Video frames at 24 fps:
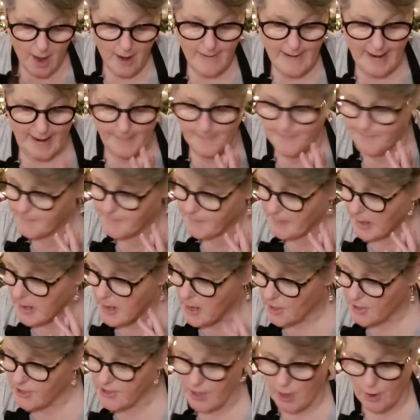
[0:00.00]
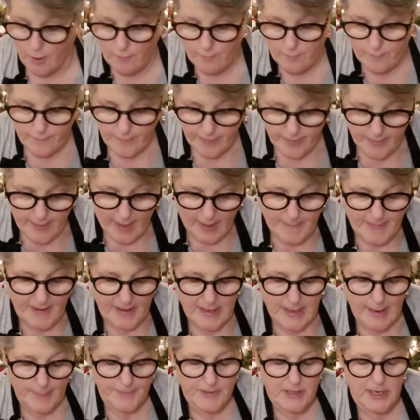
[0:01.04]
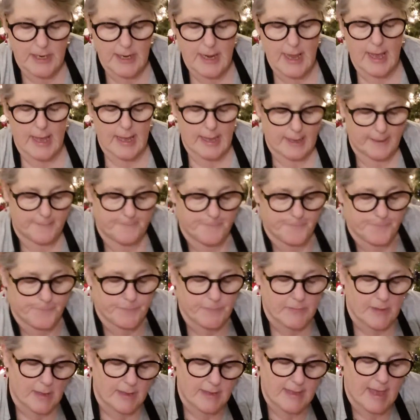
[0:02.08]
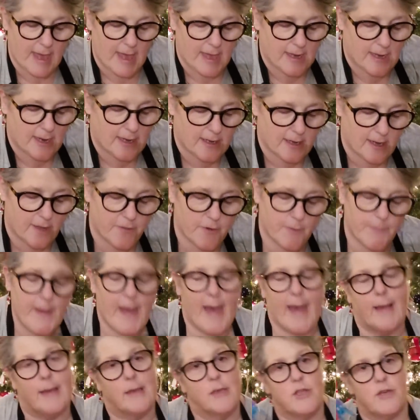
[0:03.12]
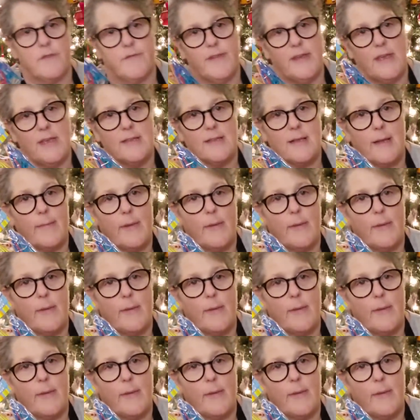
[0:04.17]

All right. So, I picked up tonight yet another package of these.